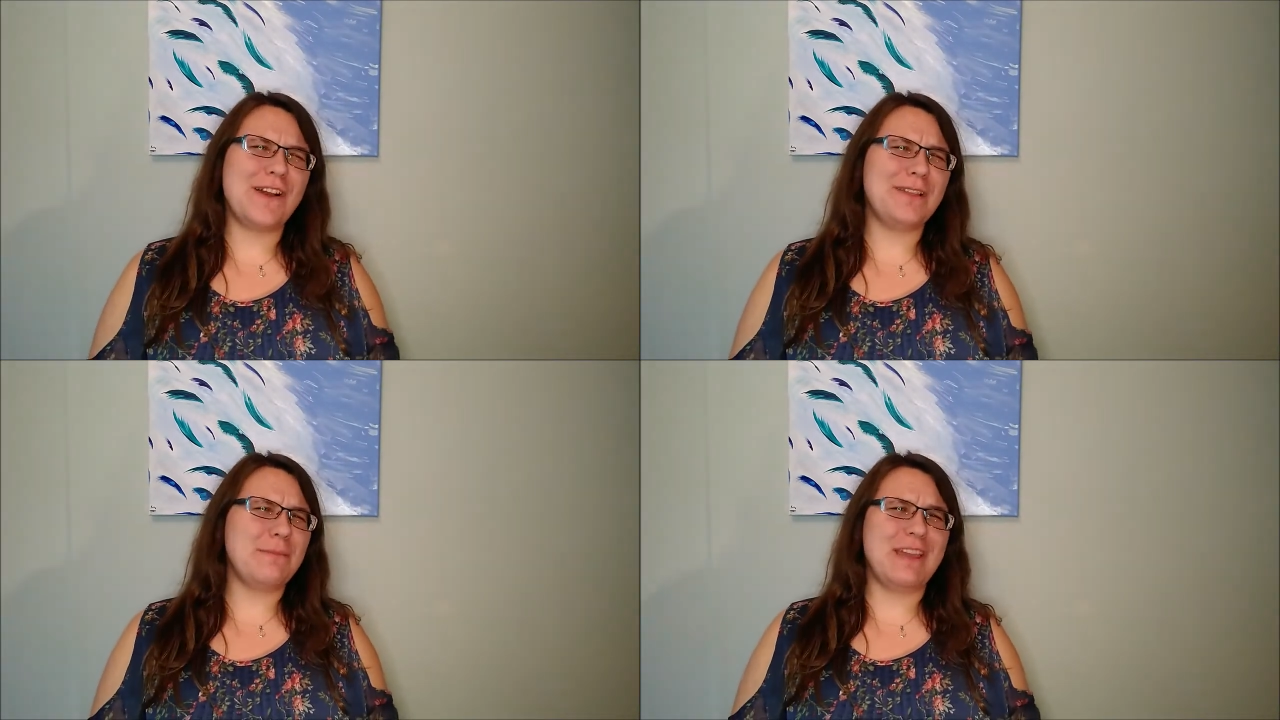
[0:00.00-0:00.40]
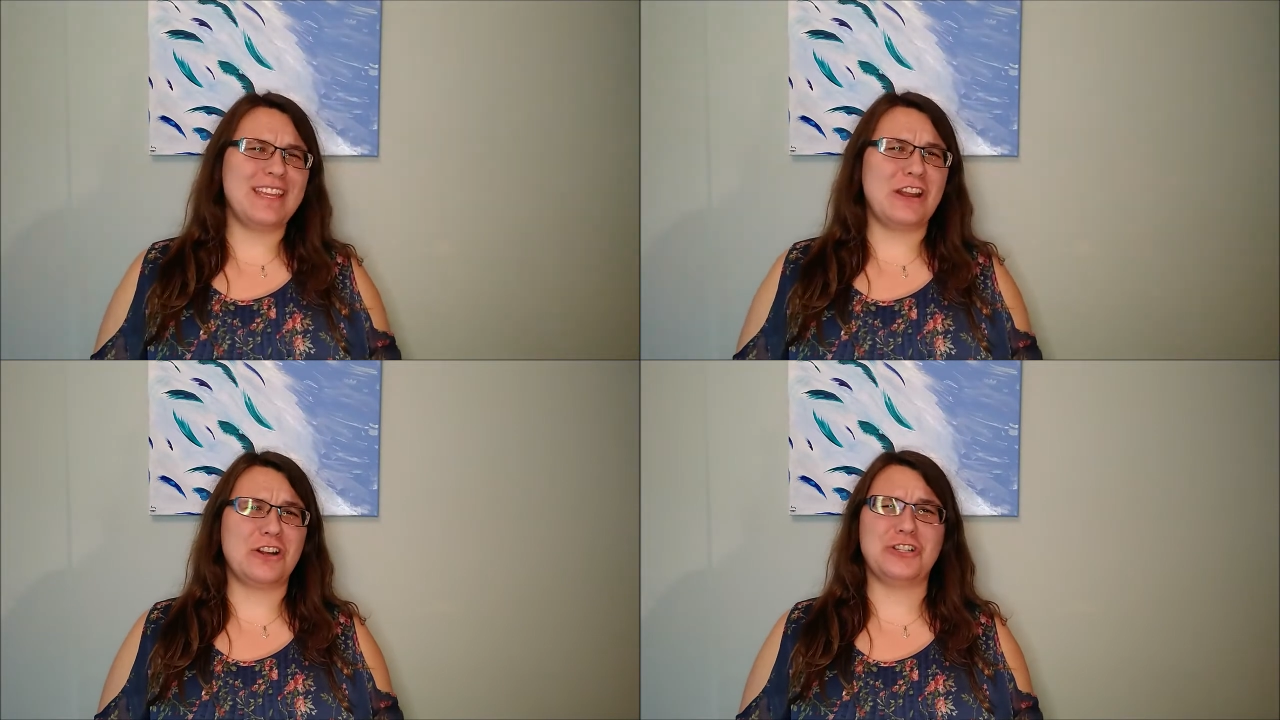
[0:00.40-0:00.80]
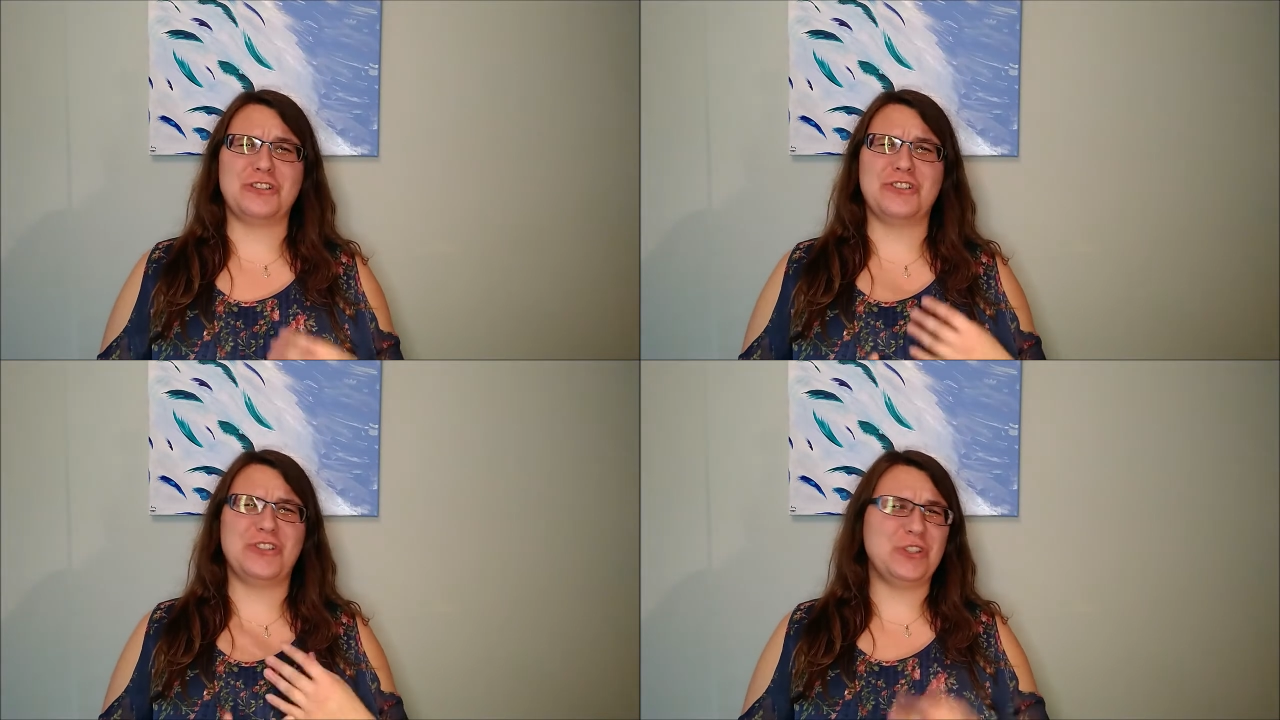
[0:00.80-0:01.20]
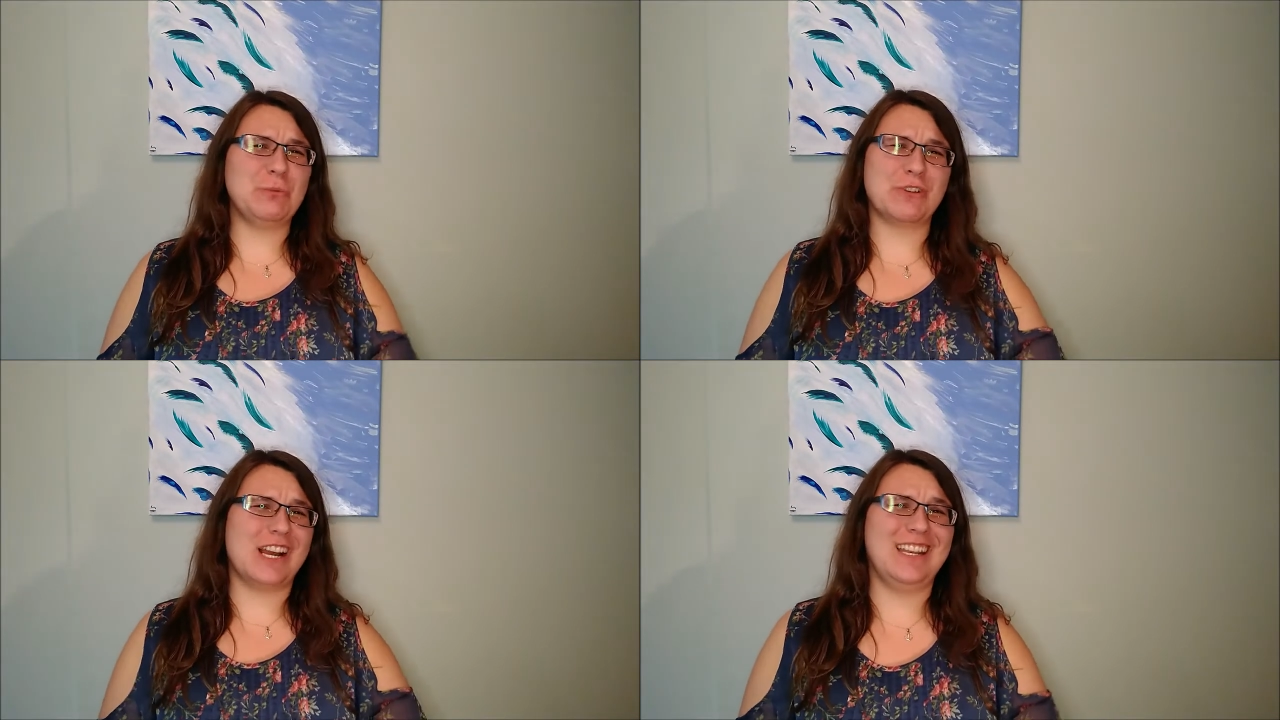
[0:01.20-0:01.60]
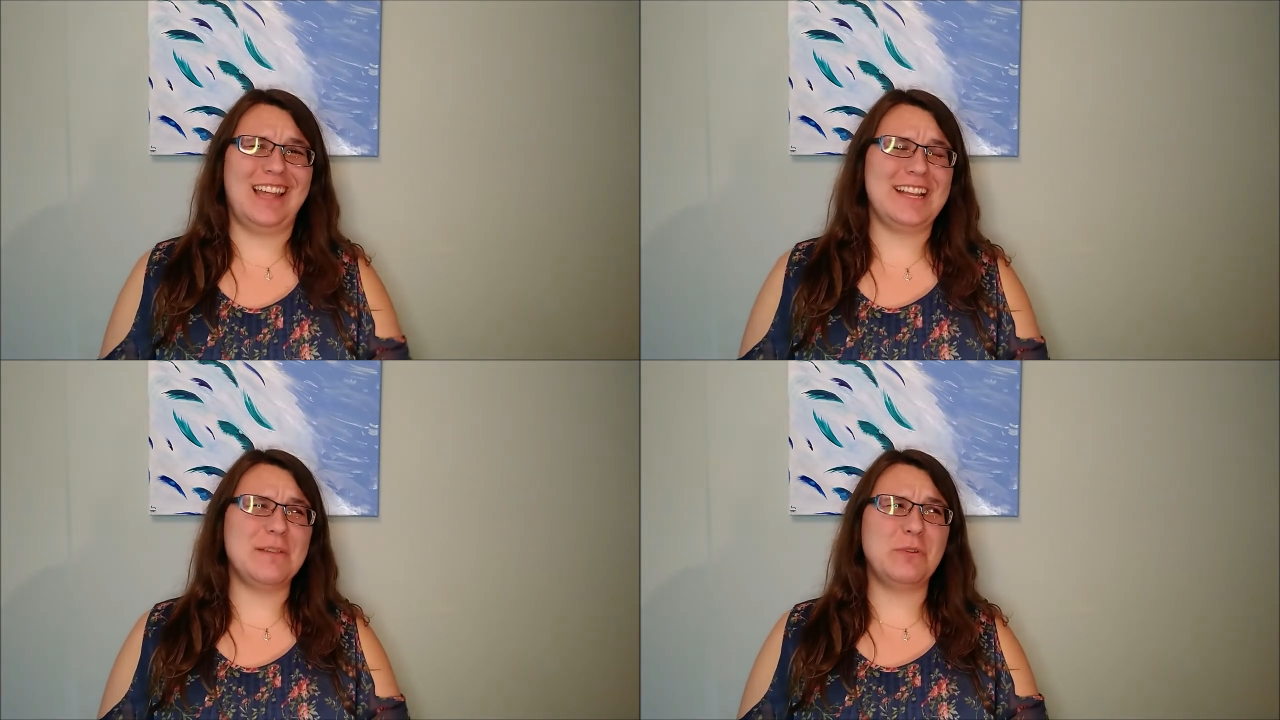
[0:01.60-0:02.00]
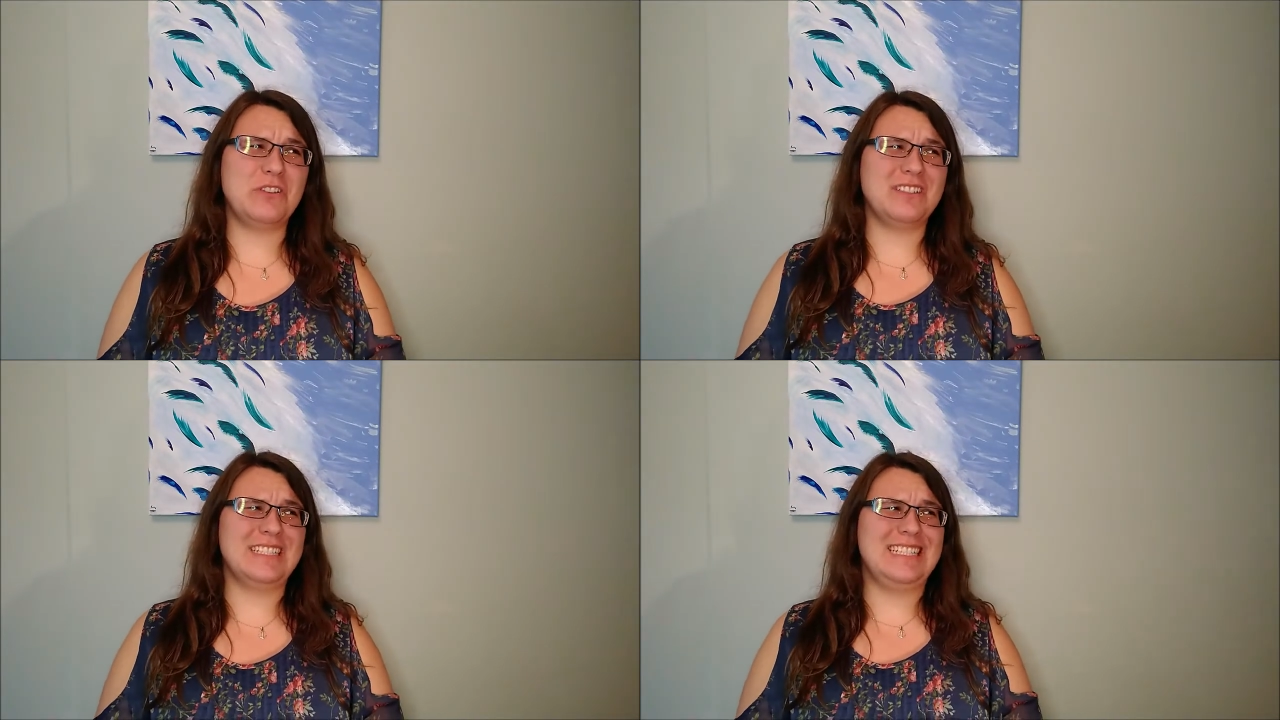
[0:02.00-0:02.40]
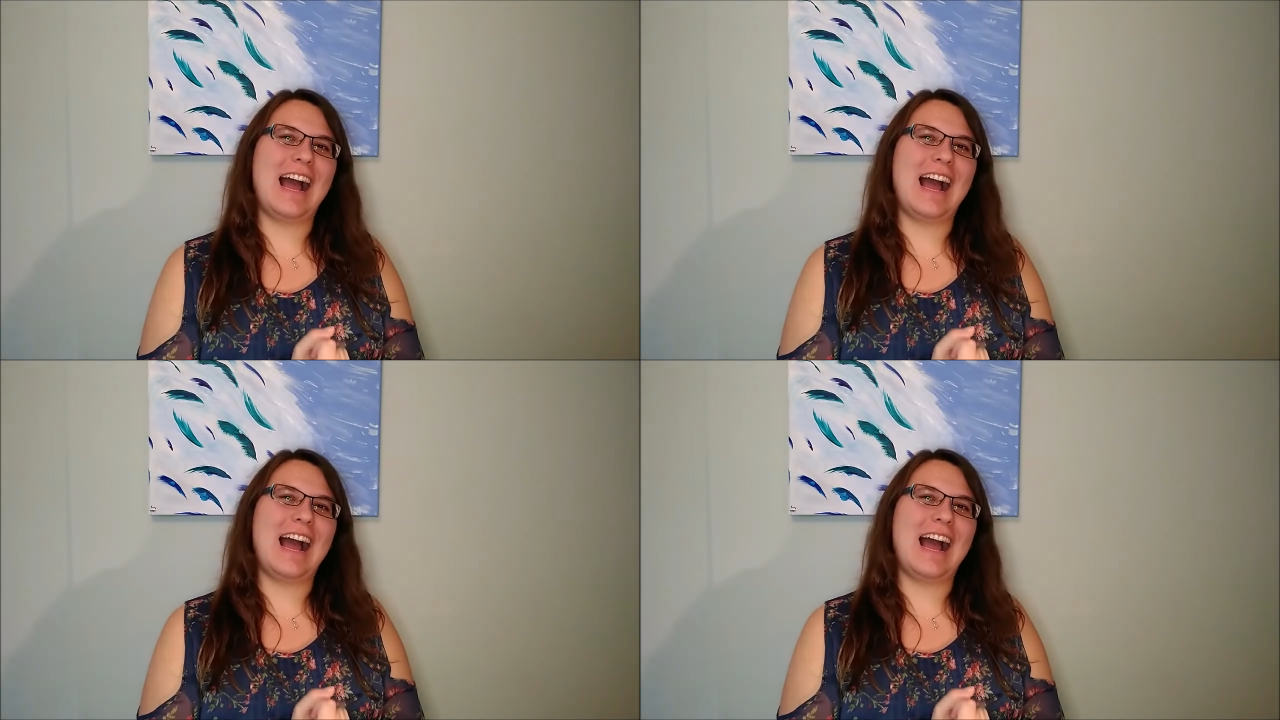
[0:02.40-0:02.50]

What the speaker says: found the main character super unlikable.